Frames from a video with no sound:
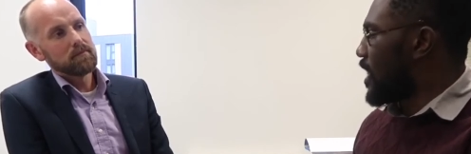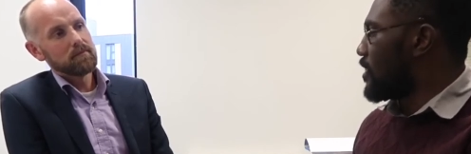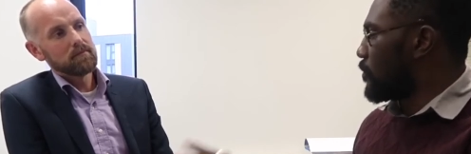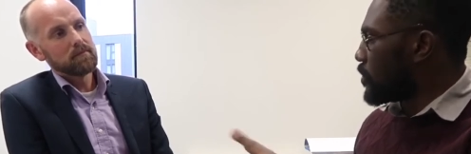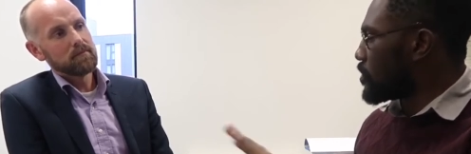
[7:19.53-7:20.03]

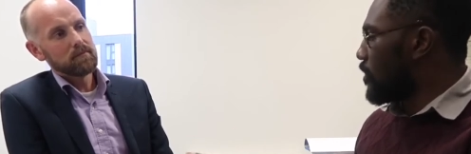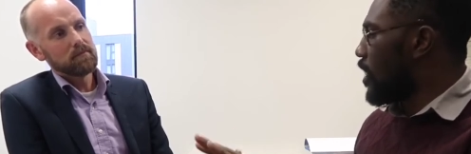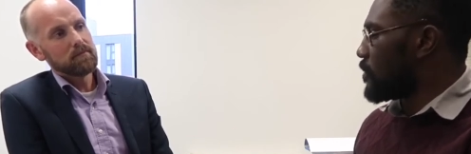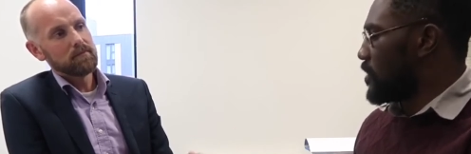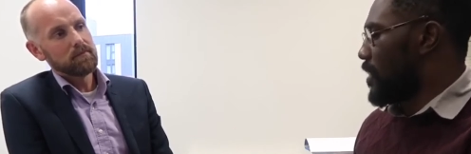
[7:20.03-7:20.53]
Speaker 1: ahead? And what's your
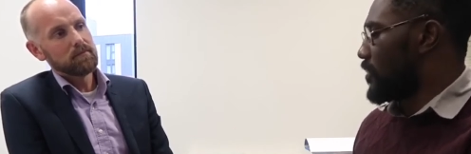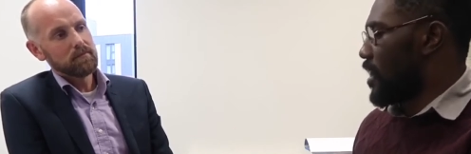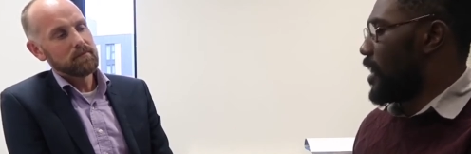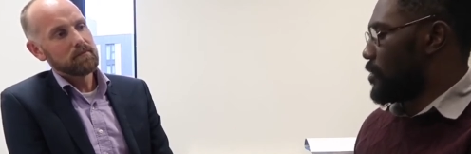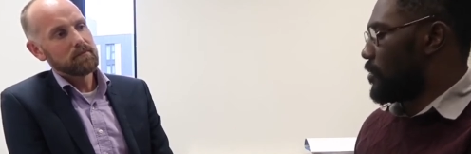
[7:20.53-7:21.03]
argument about the
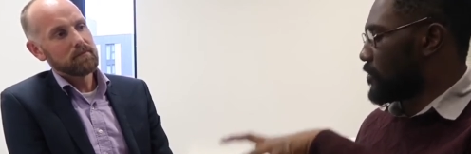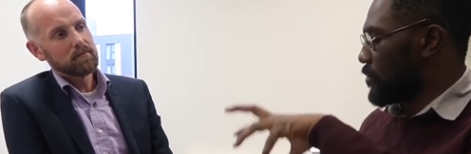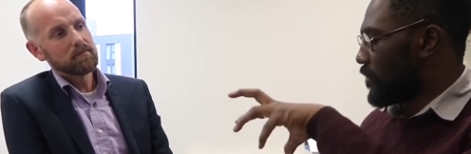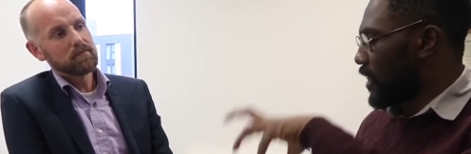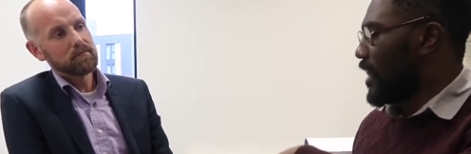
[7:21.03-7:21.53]
idea of
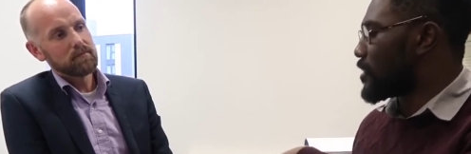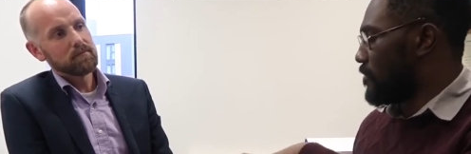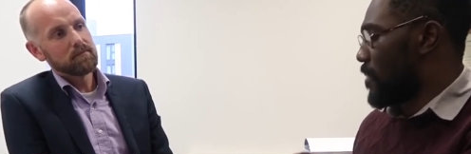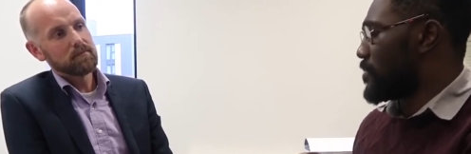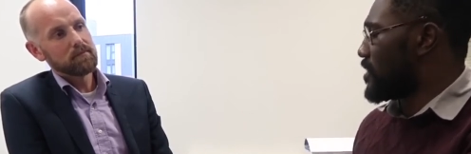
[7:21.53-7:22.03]
sort of a collection
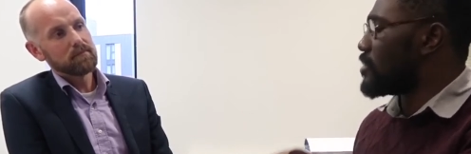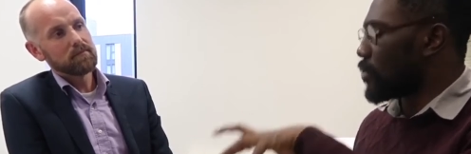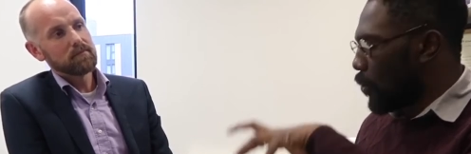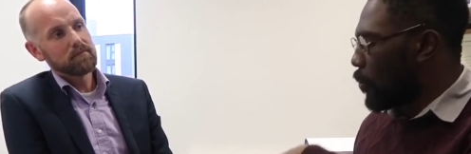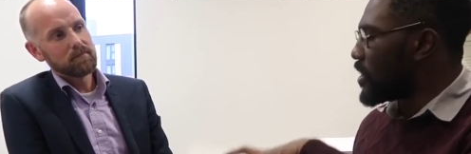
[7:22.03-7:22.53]
of member states
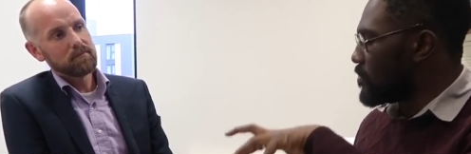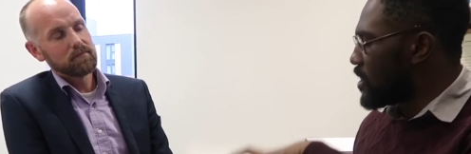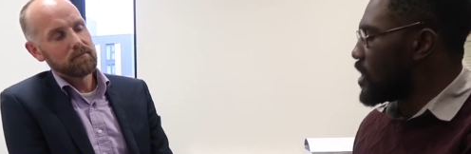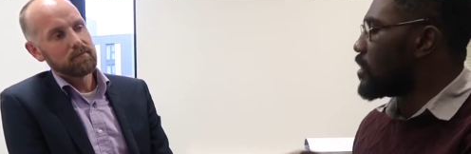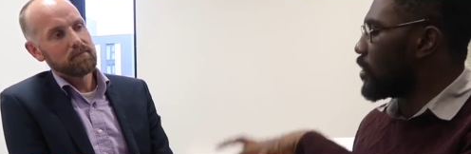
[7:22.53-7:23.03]
always
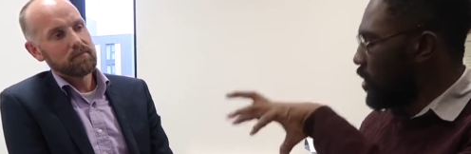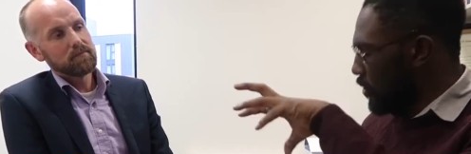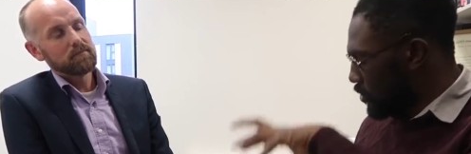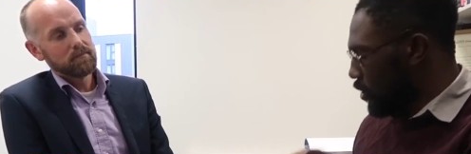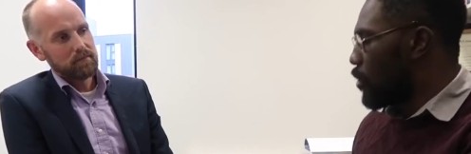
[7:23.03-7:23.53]
being
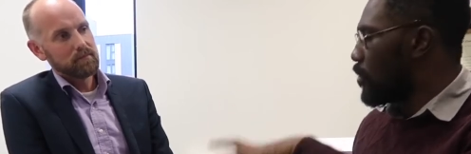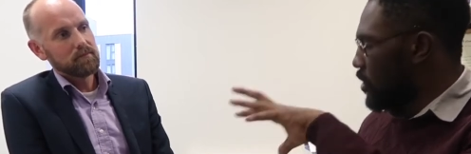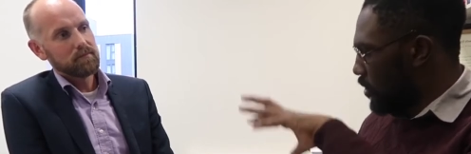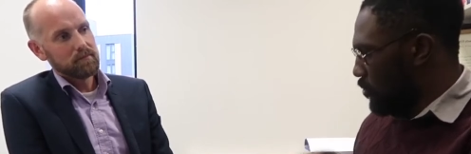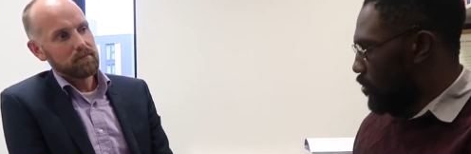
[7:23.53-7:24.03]
slow
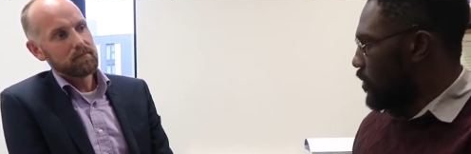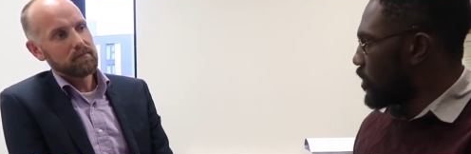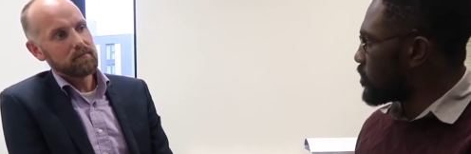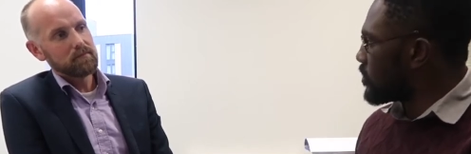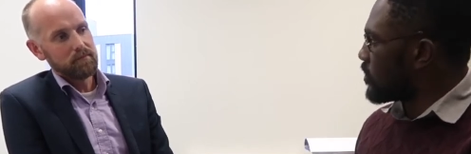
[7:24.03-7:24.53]
and
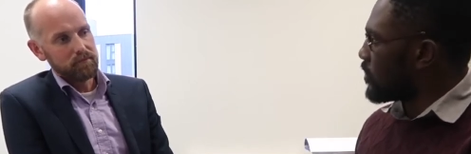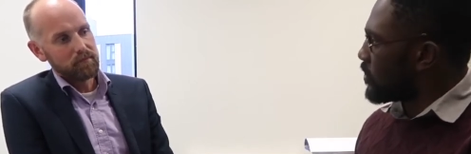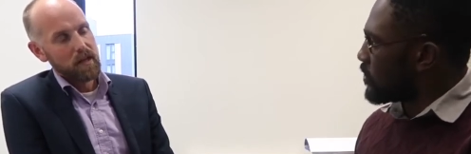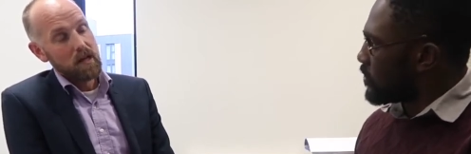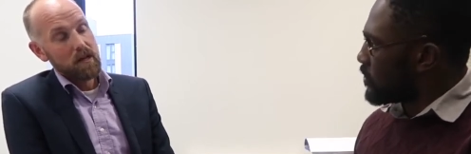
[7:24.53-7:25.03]
laborious? Mm.
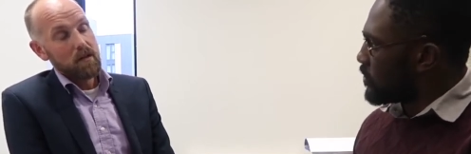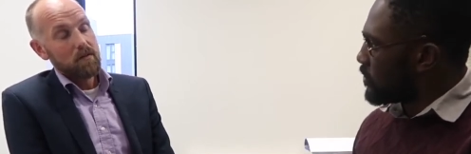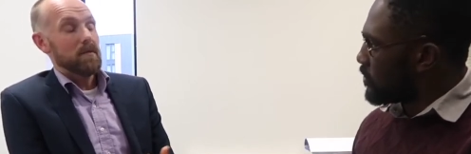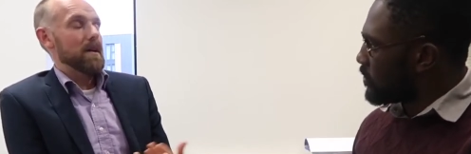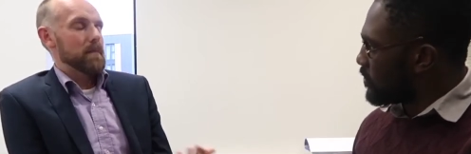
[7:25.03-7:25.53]

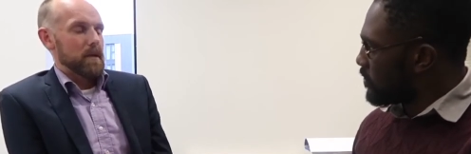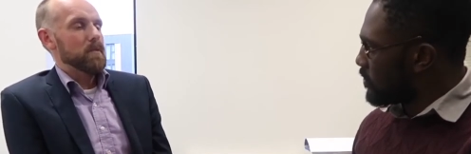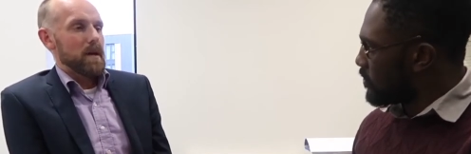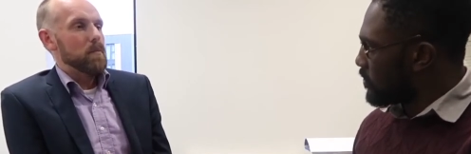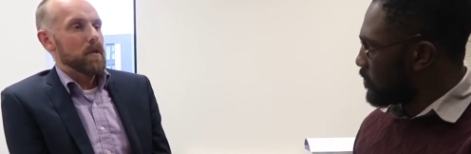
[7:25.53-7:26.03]
Speaker 2: I mean,
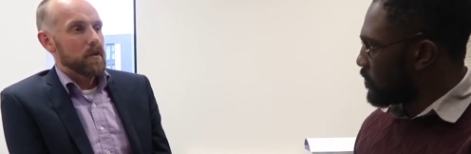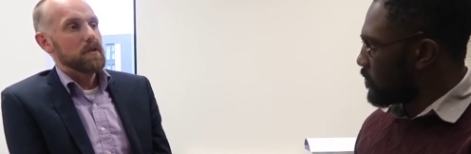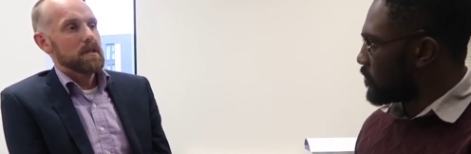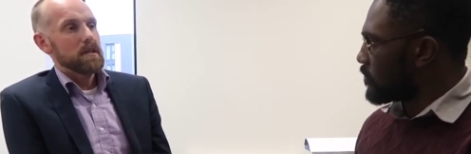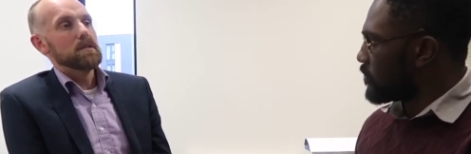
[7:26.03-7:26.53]
yeah, one of the
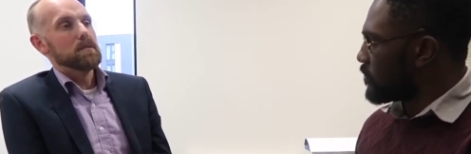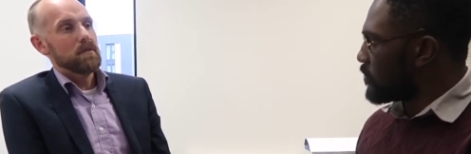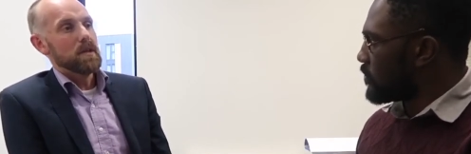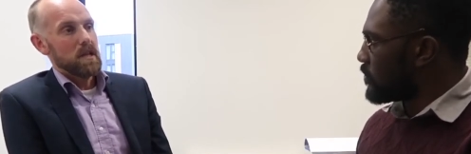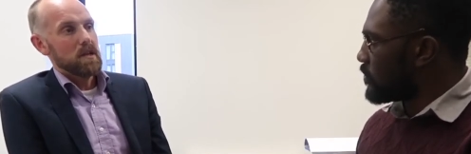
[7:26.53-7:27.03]
criticisms
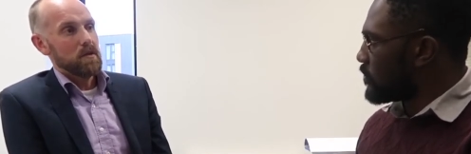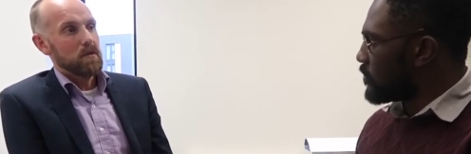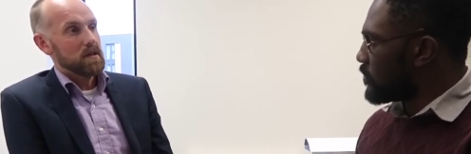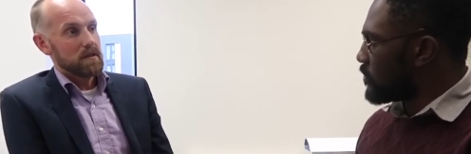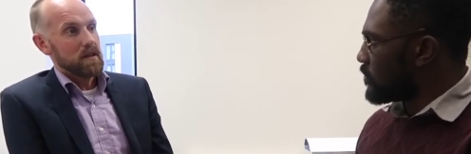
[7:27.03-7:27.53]
of the EU
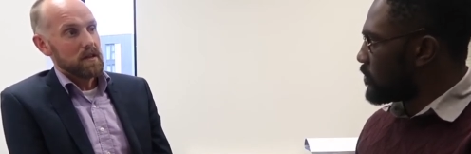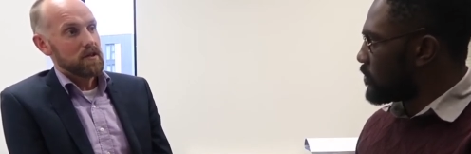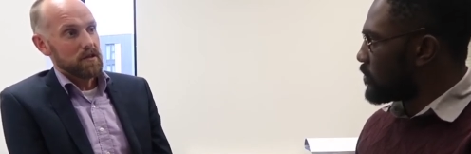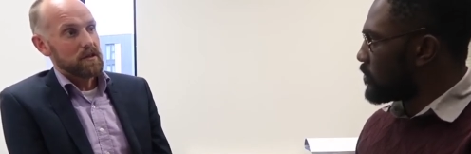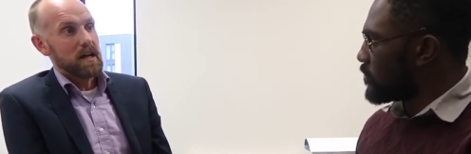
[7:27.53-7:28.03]
is is
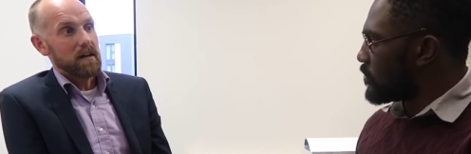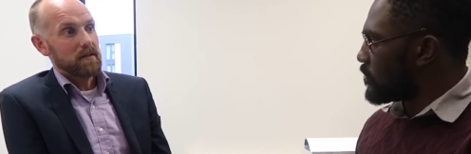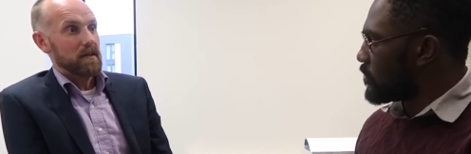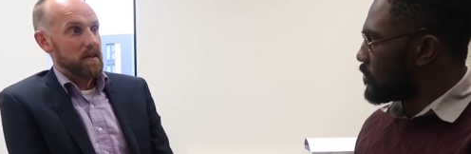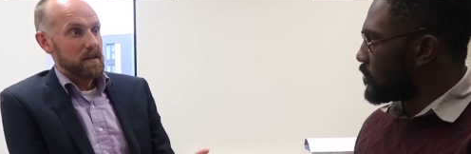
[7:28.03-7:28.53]
just that
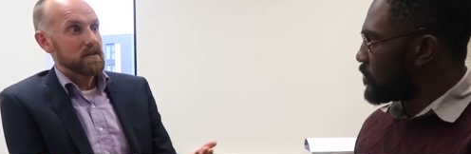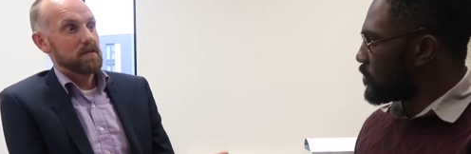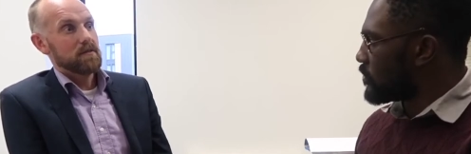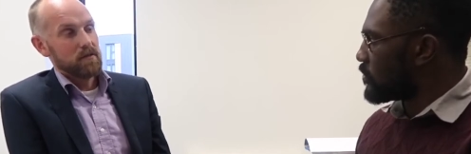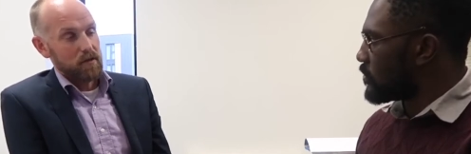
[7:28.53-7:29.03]
that it
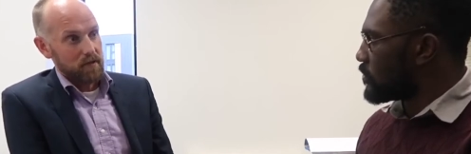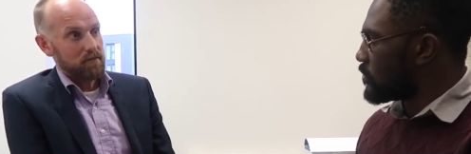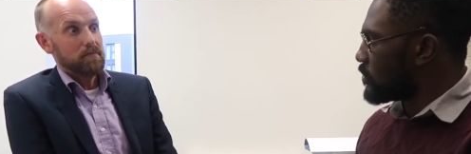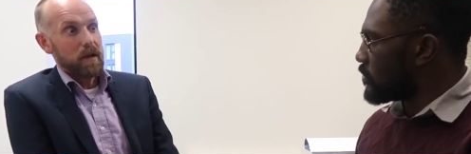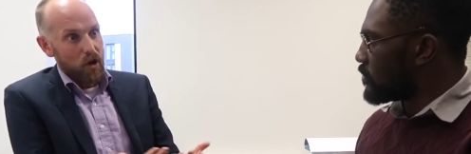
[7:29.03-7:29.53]
is
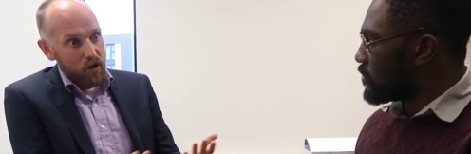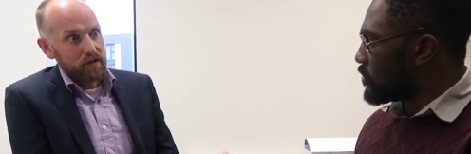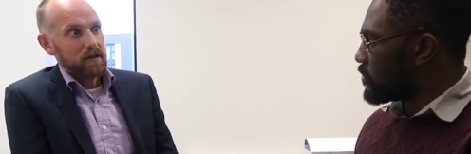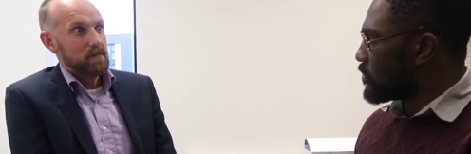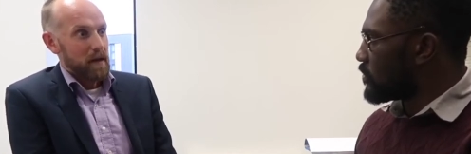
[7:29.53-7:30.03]

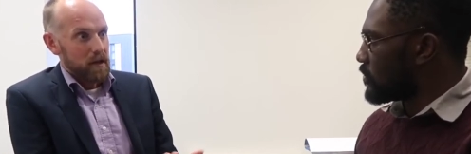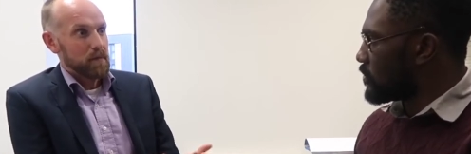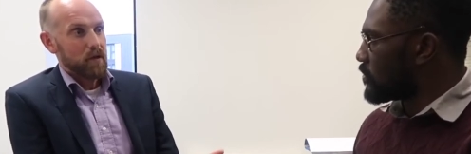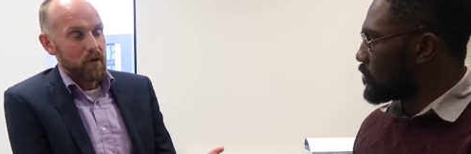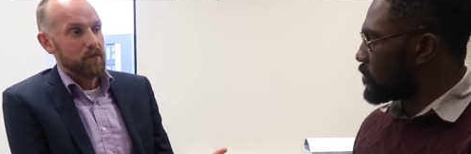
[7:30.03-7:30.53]
because it's made
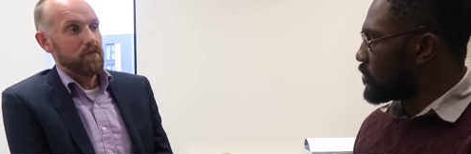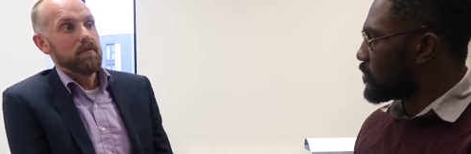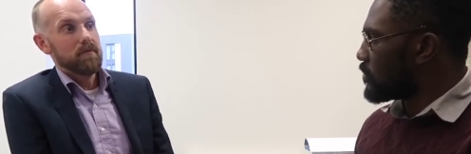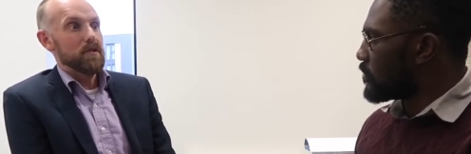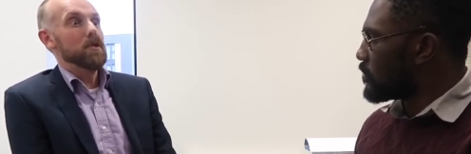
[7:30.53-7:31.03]
up of
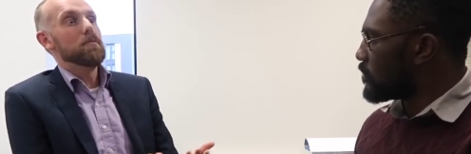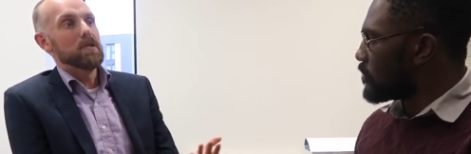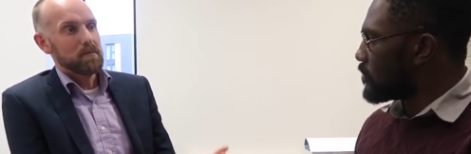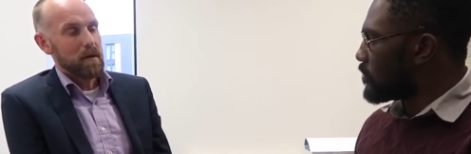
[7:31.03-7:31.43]
numerous